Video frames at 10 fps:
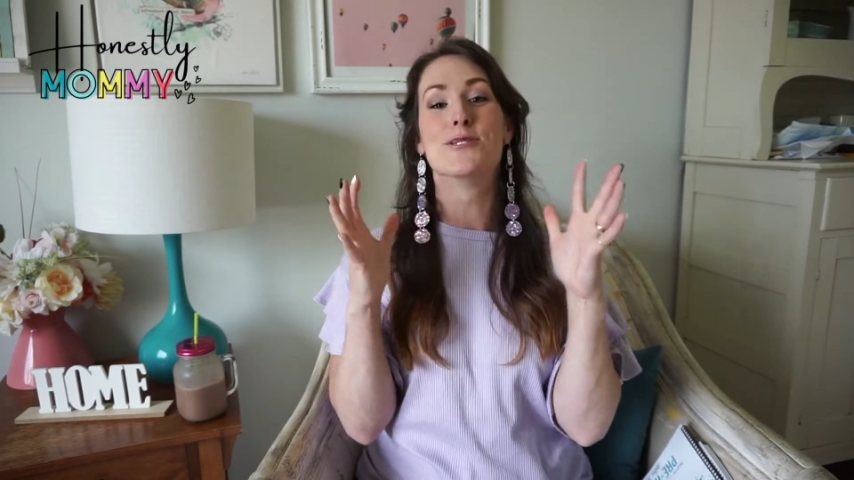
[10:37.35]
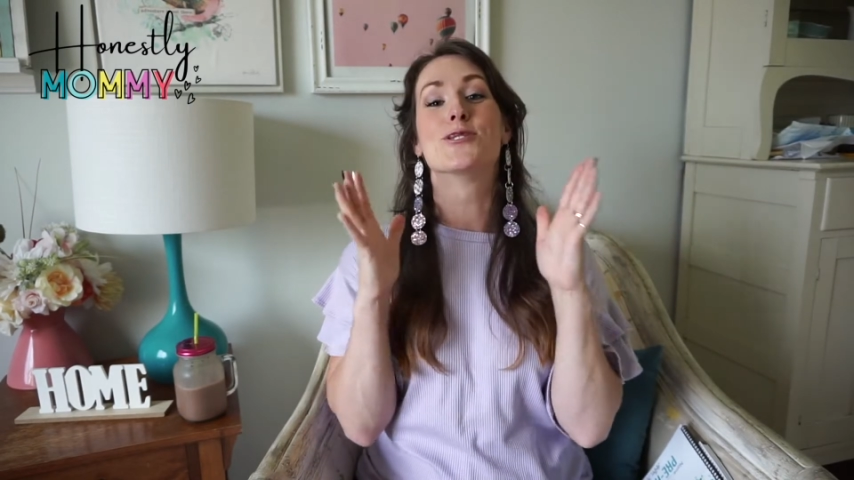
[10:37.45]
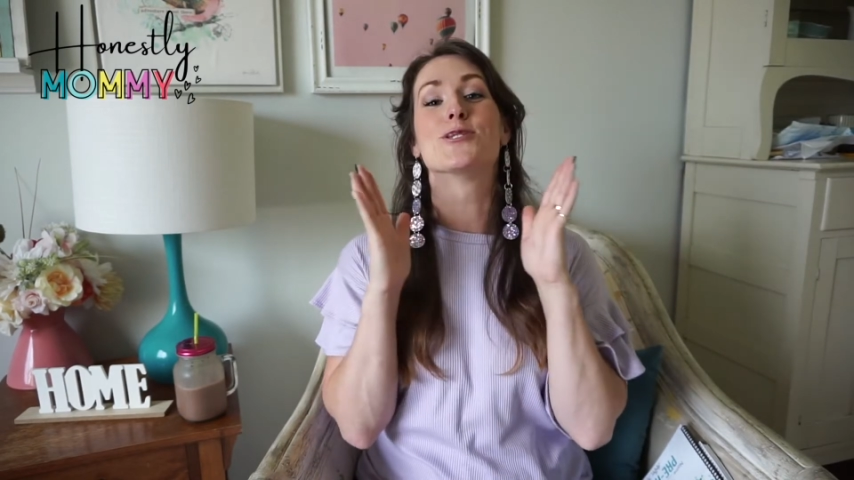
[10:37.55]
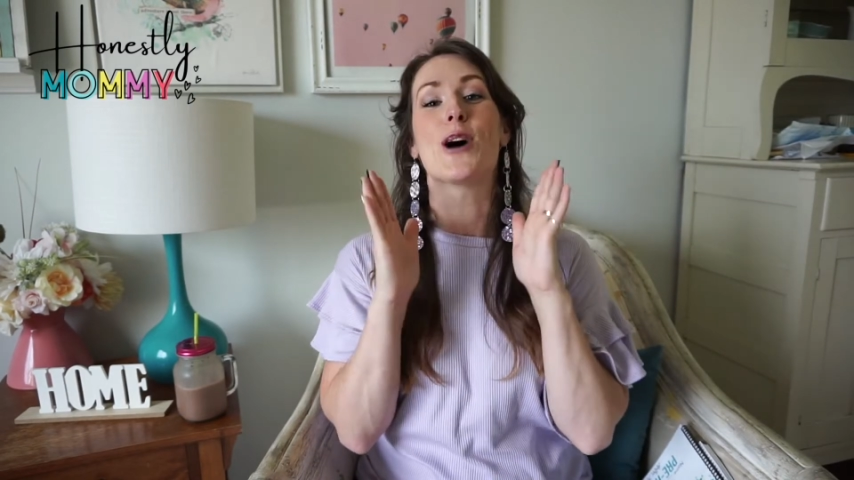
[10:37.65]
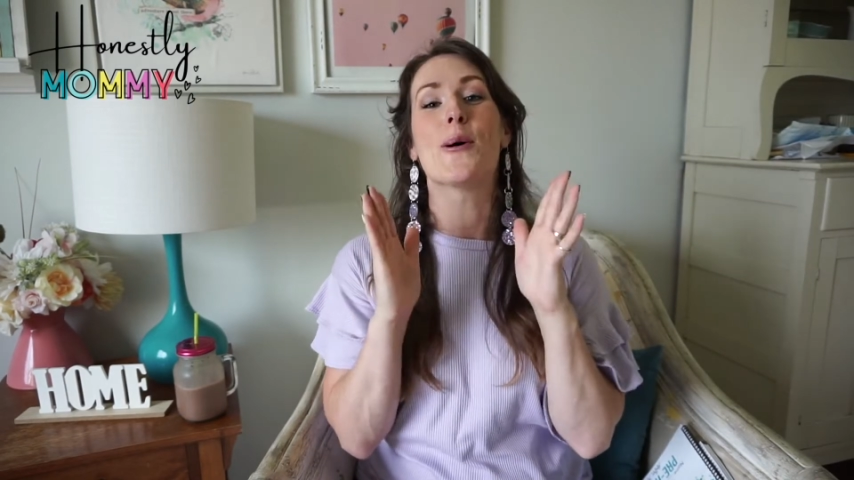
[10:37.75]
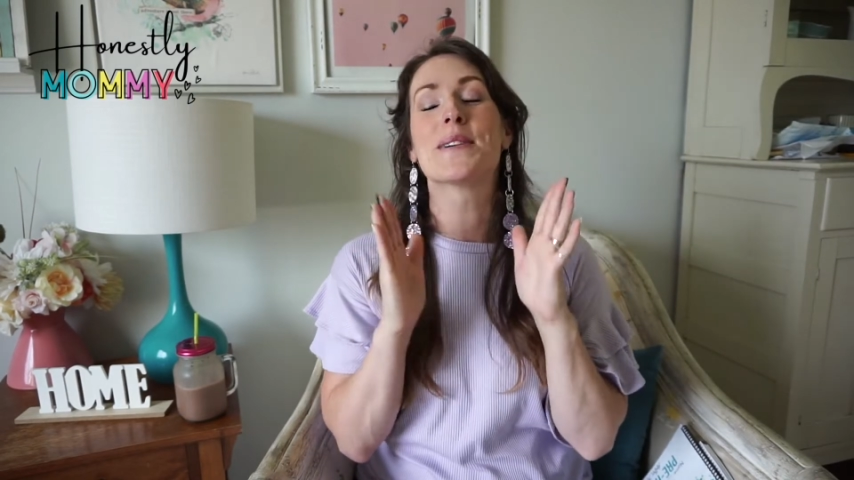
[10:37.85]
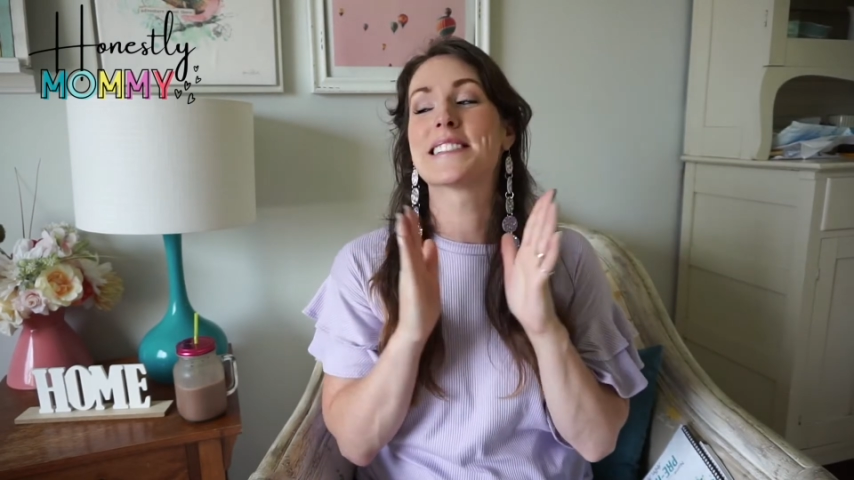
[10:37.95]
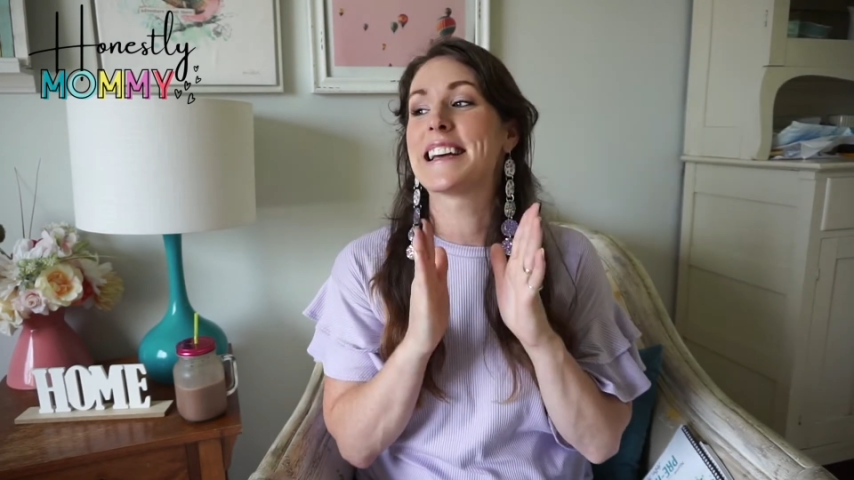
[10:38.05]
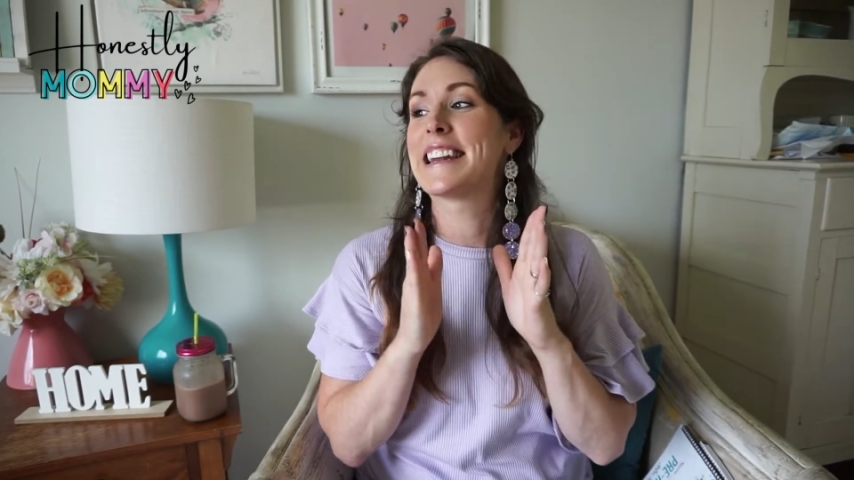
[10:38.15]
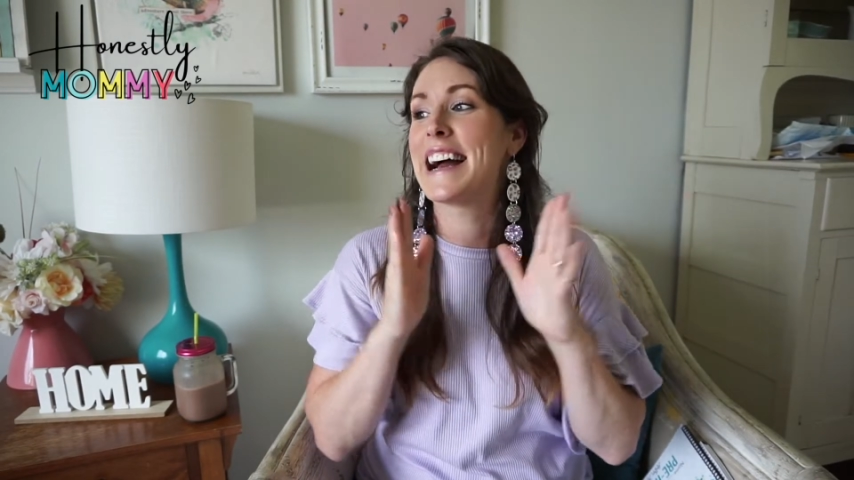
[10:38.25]
so
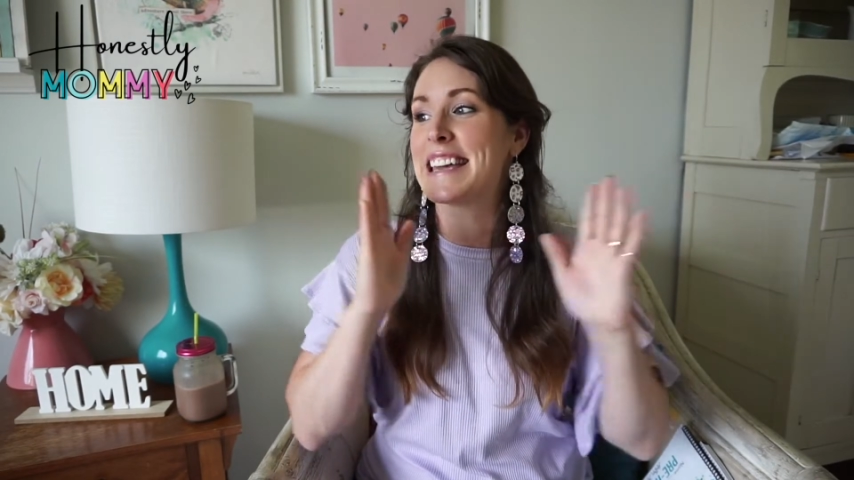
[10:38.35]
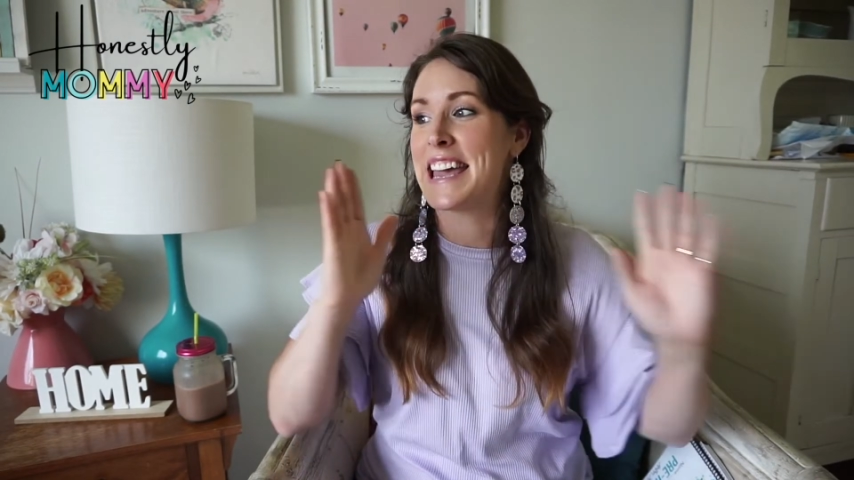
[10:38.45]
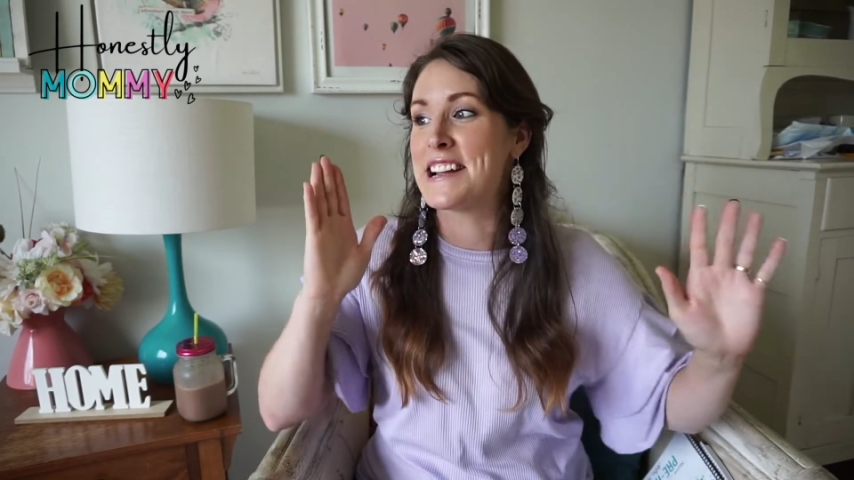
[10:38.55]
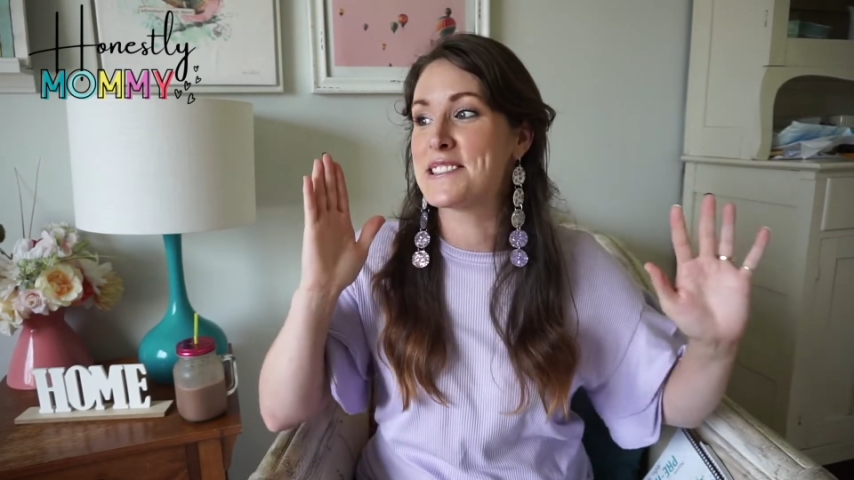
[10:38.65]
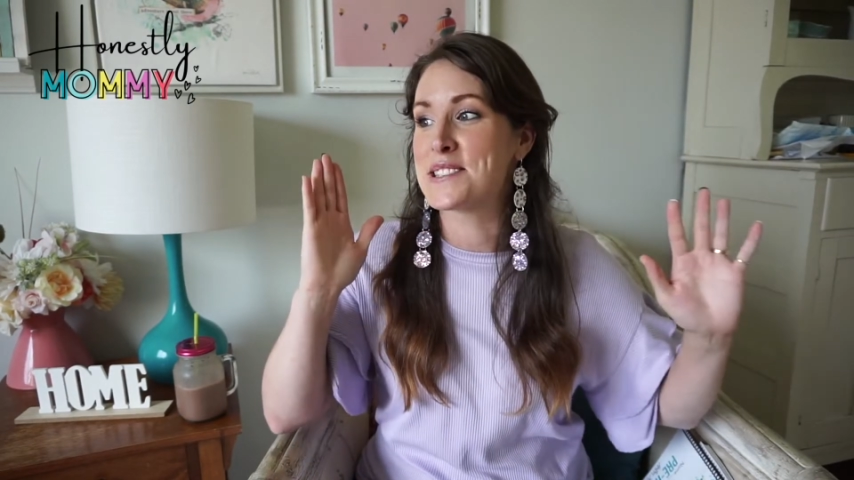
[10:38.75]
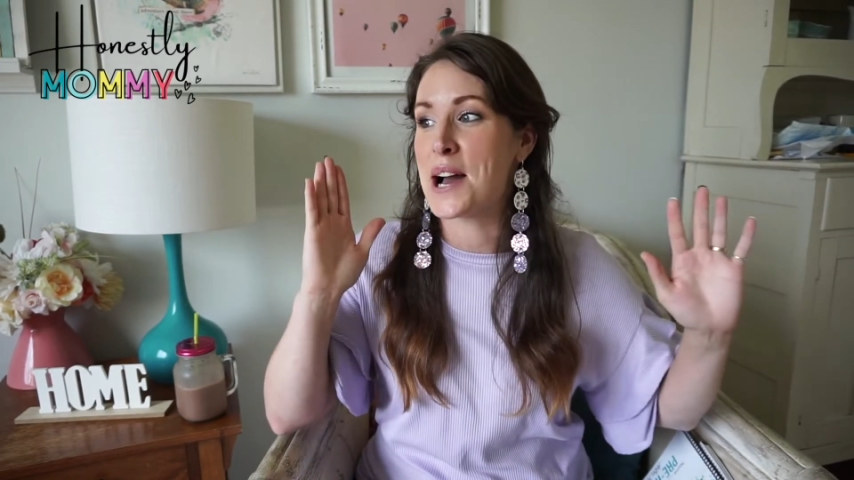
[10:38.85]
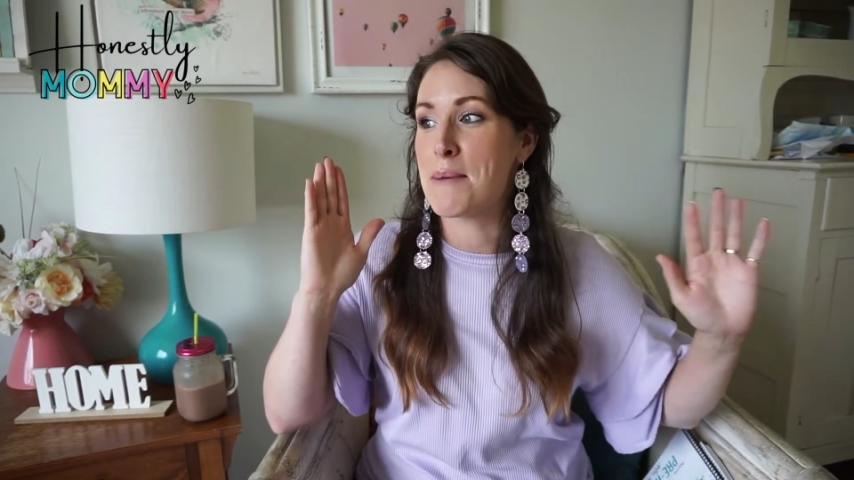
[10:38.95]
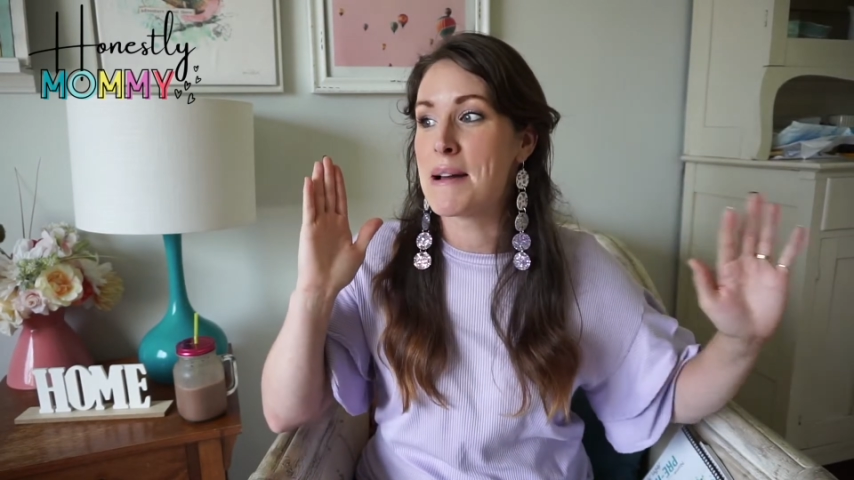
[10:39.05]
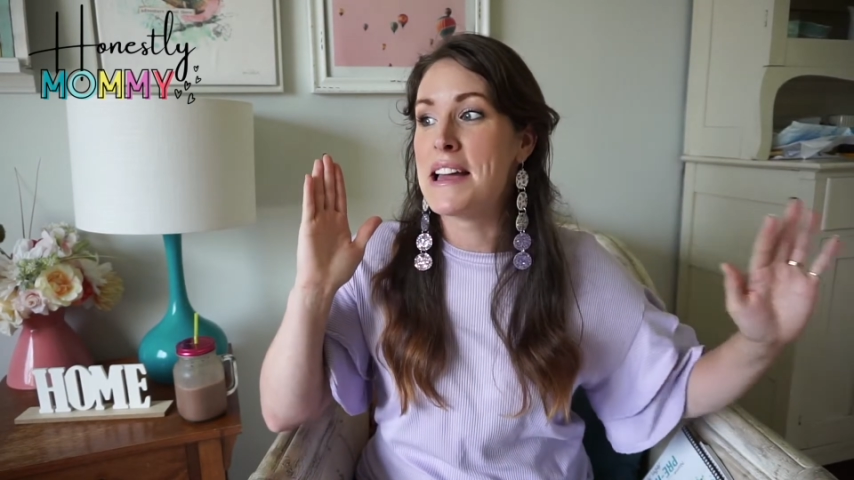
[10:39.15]
excited. I can't stop